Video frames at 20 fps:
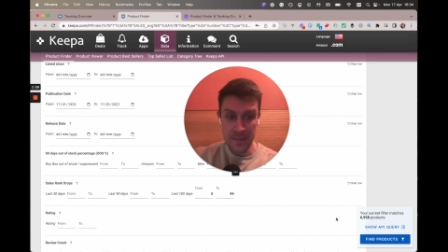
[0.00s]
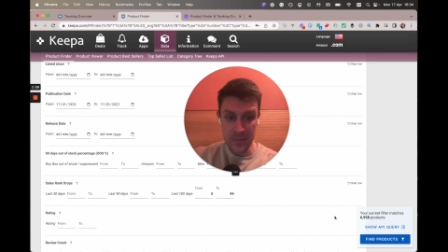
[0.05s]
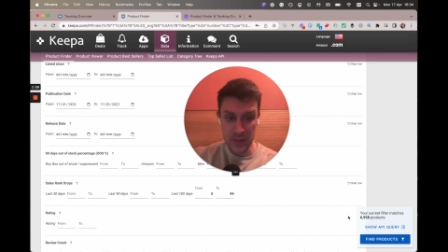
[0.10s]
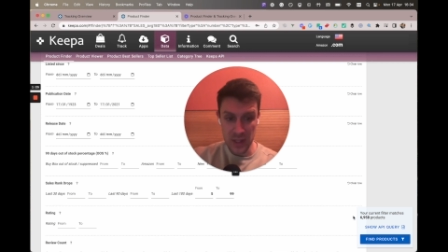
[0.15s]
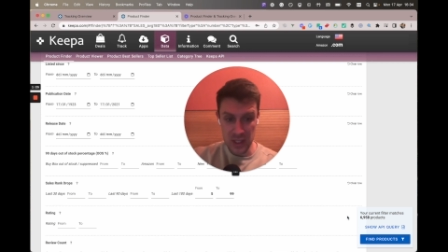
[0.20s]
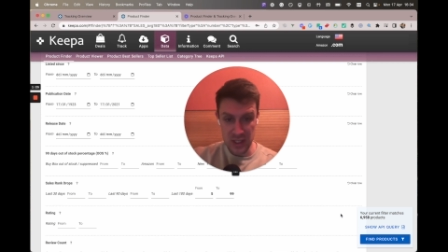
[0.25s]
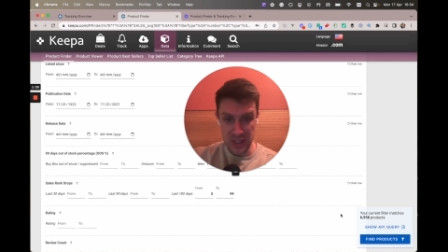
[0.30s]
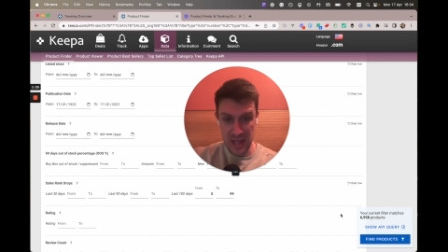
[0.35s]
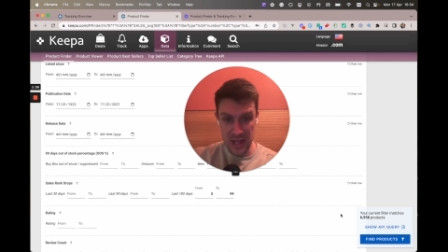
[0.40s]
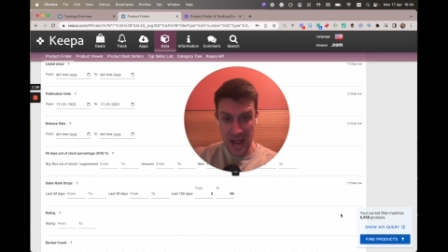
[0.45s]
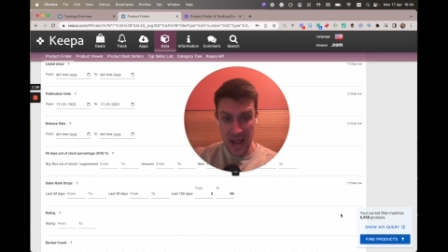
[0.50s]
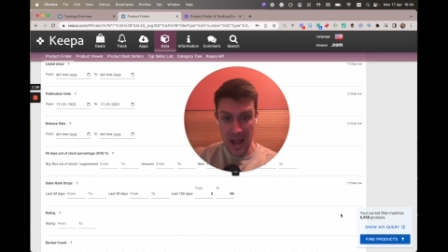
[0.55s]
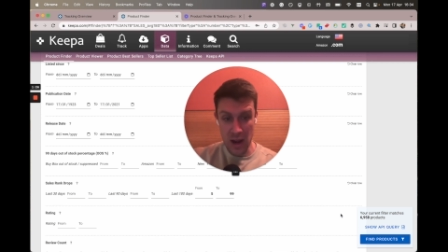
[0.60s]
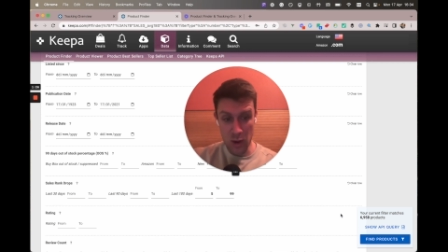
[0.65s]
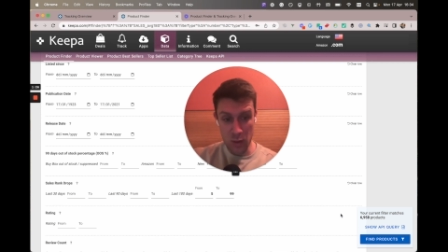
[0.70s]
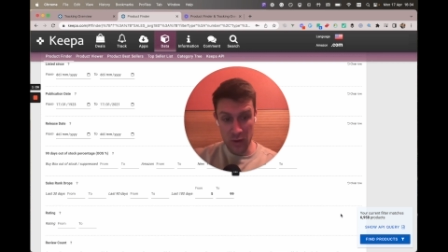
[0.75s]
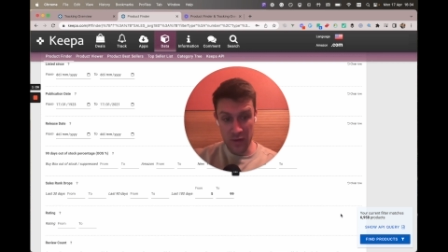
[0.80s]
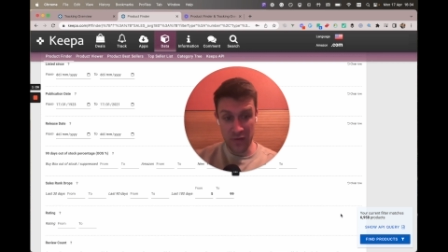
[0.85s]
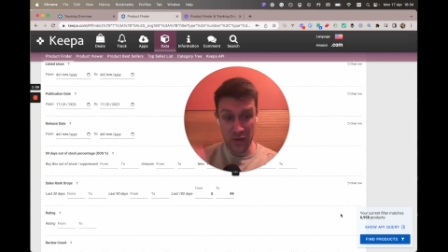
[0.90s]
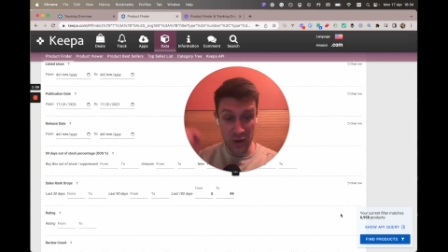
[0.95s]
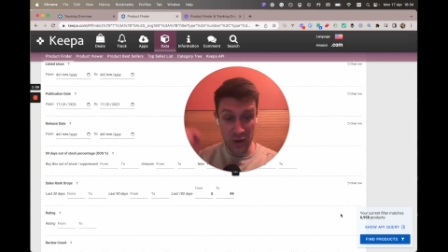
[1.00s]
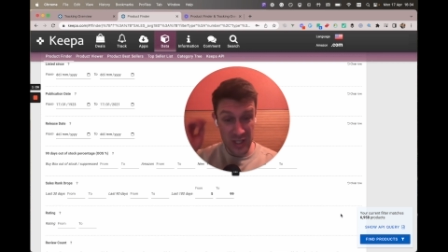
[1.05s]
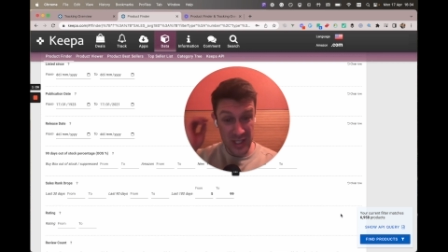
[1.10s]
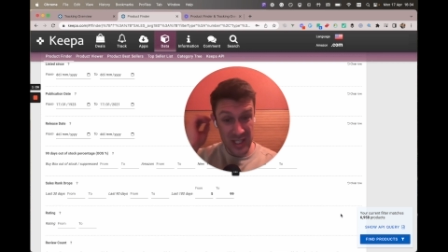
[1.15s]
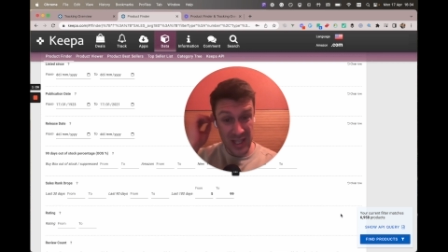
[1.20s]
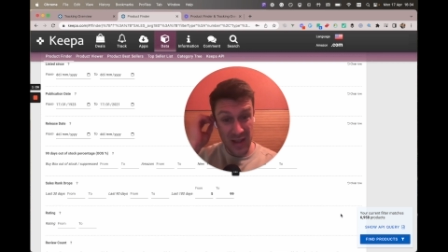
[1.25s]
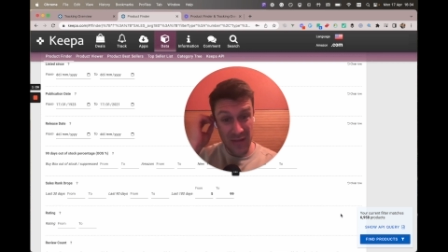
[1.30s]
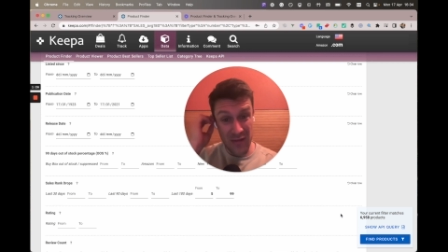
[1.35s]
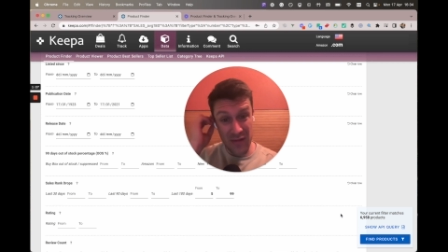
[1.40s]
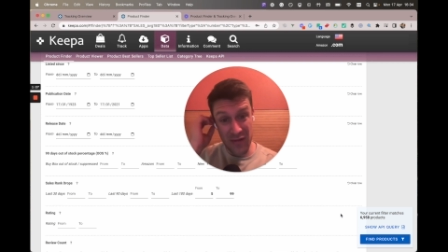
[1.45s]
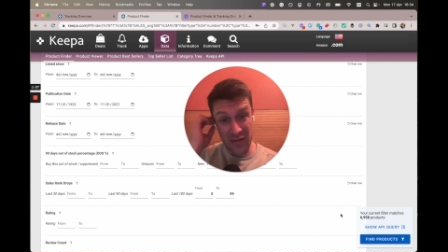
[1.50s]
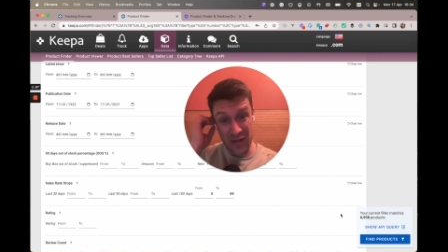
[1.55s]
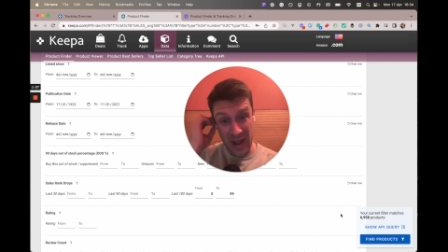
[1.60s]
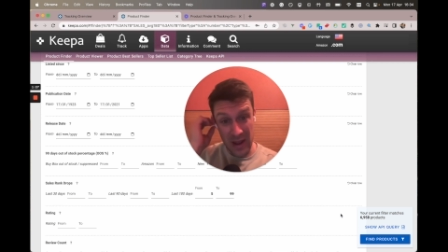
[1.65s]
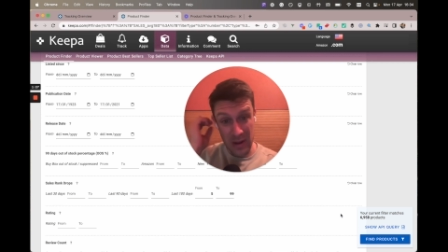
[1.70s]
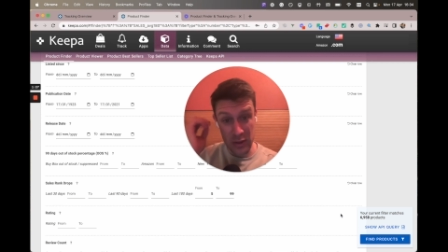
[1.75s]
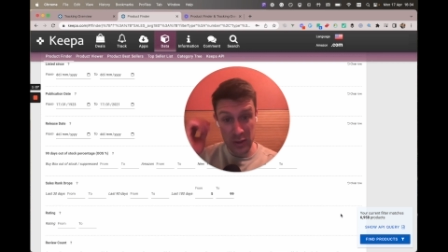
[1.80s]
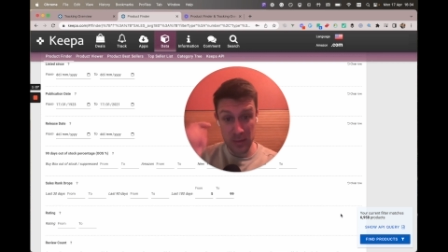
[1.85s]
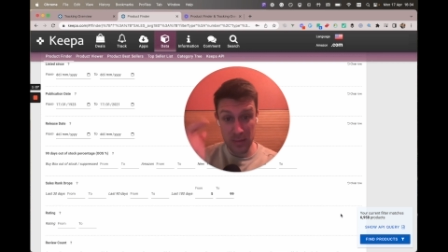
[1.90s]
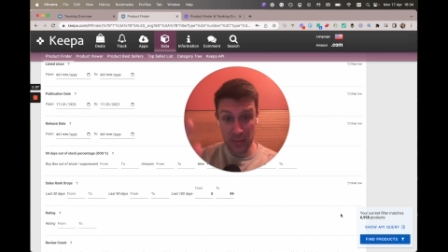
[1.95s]
because now we've got
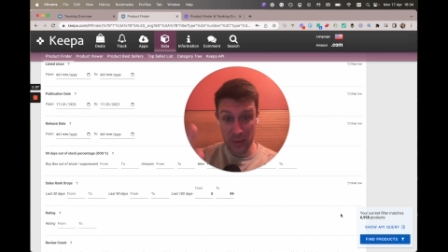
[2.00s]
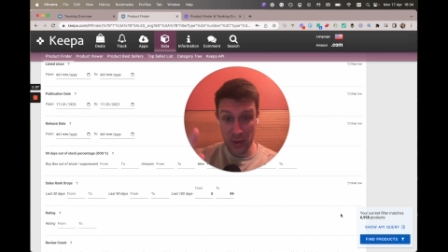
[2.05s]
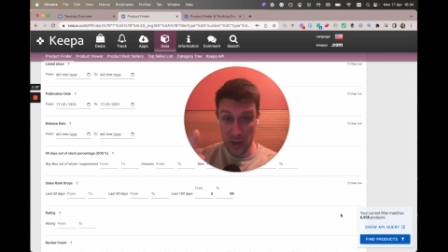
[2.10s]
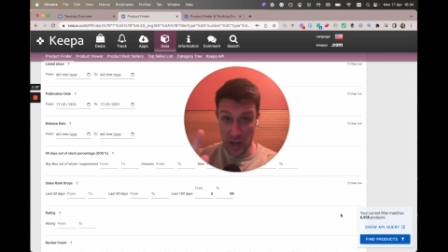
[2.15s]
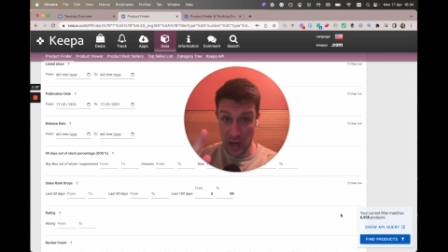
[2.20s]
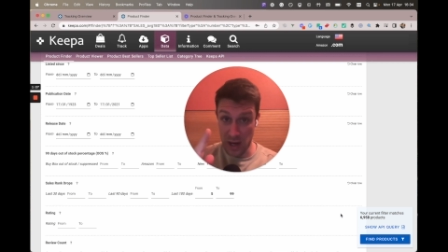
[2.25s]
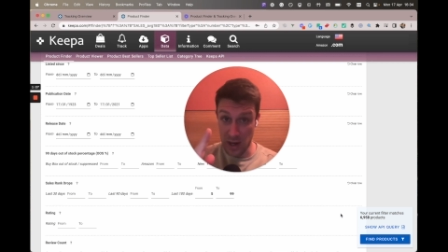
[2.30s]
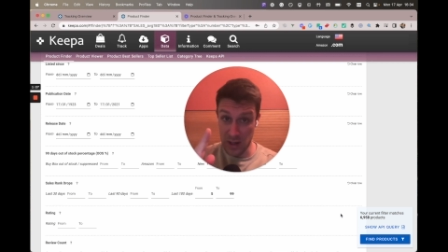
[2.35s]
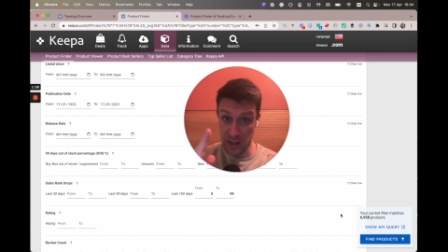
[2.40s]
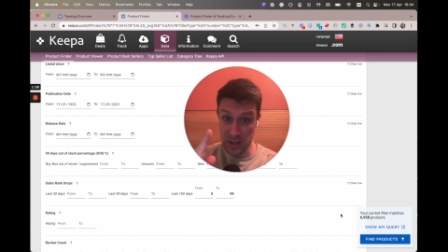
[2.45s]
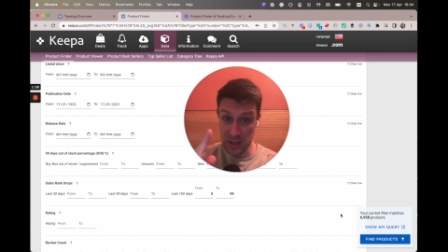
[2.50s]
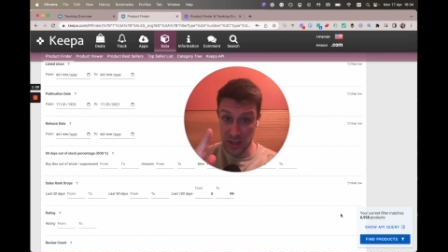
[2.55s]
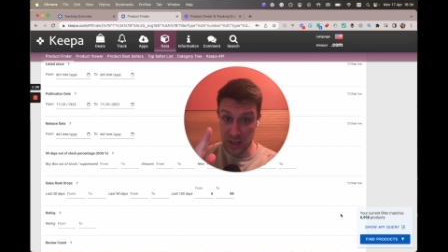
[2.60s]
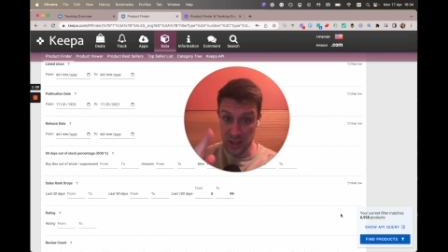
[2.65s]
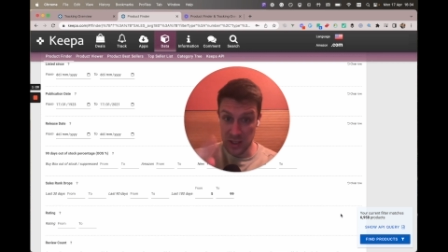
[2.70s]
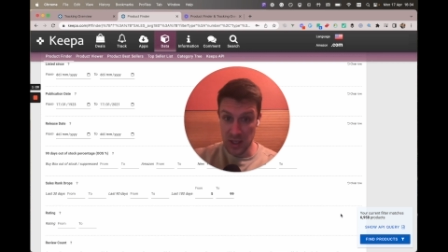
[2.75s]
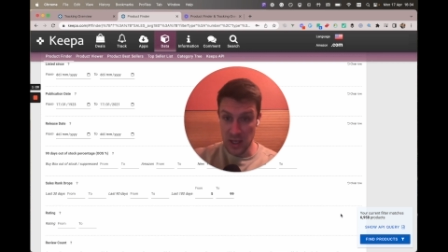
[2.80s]
7,000 products